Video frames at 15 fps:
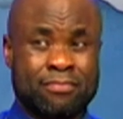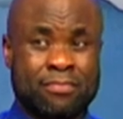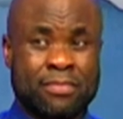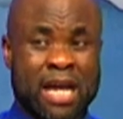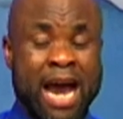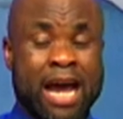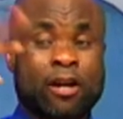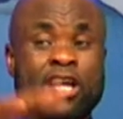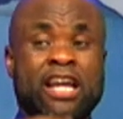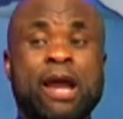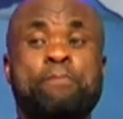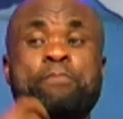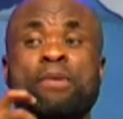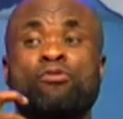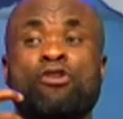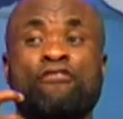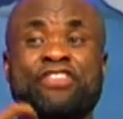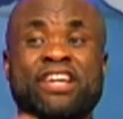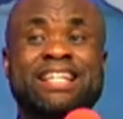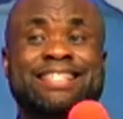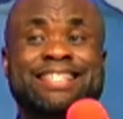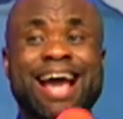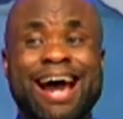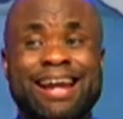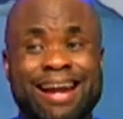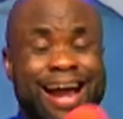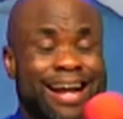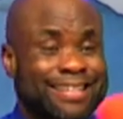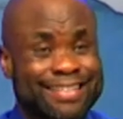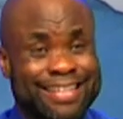and capable of
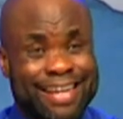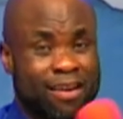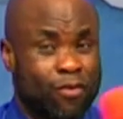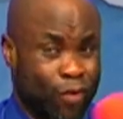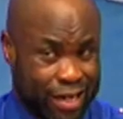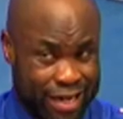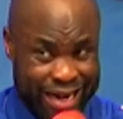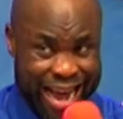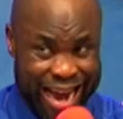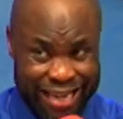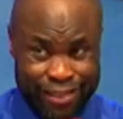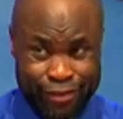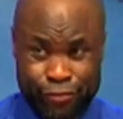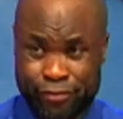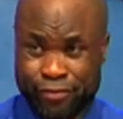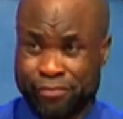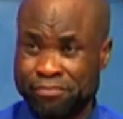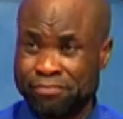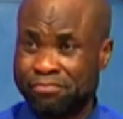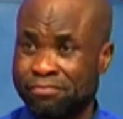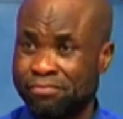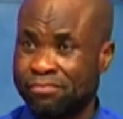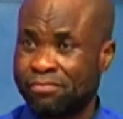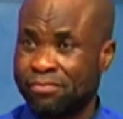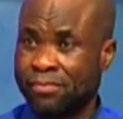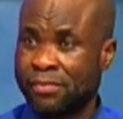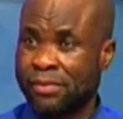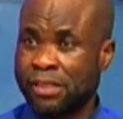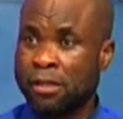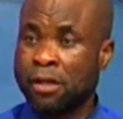interacting with life,
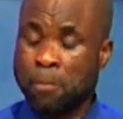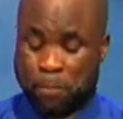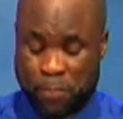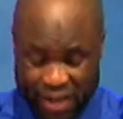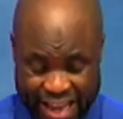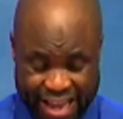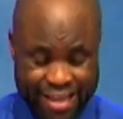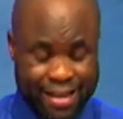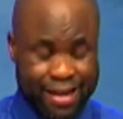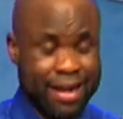playing